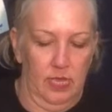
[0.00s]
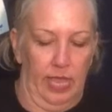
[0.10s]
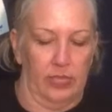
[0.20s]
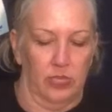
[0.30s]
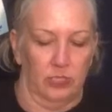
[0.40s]

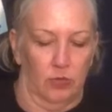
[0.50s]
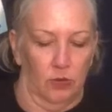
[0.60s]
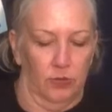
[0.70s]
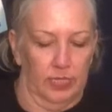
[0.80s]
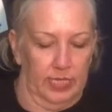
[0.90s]
and just
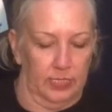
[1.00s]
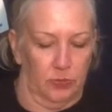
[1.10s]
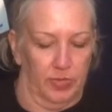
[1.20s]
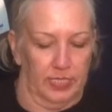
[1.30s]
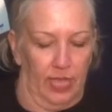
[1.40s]
only
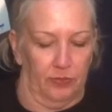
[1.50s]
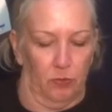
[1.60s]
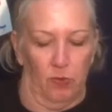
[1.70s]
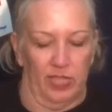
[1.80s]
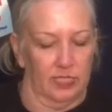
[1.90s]
squeeze down the
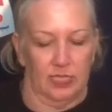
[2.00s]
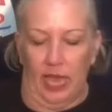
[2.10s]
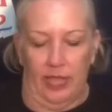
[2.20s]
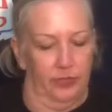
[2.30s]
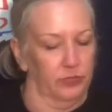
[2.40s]
one side.